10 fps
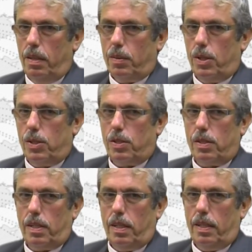
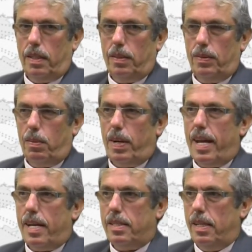Because the
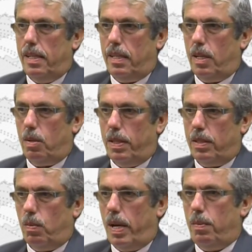way I see it a little bit,
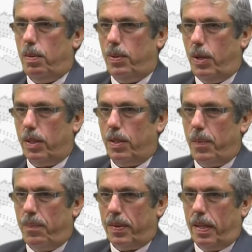the way we work,
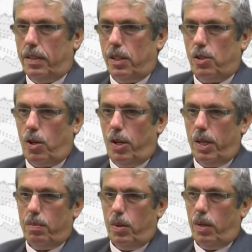
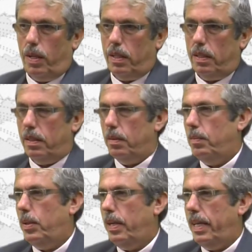destroying
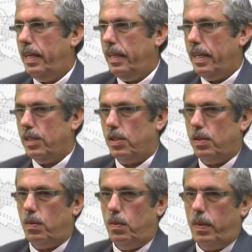more
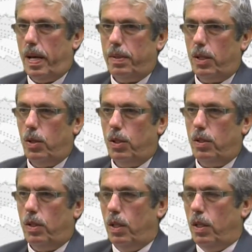areas where we could